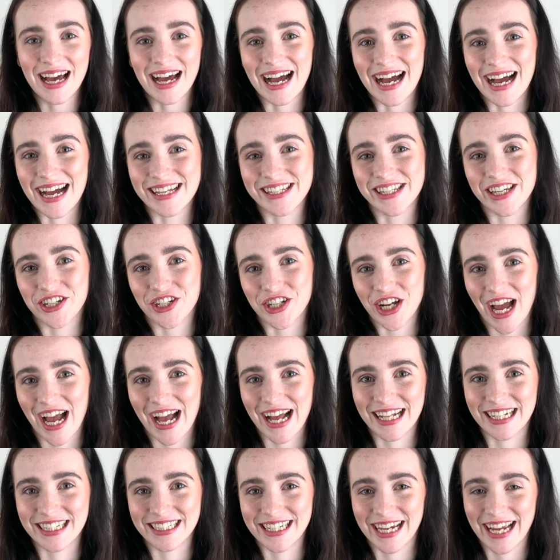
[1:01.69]
As a
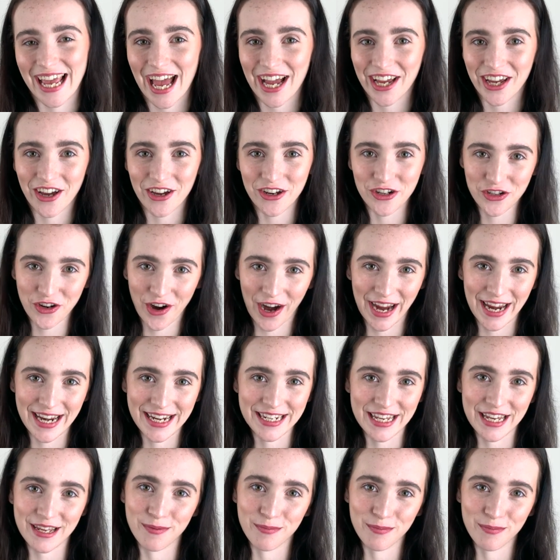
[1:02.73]
child, Takeko trained in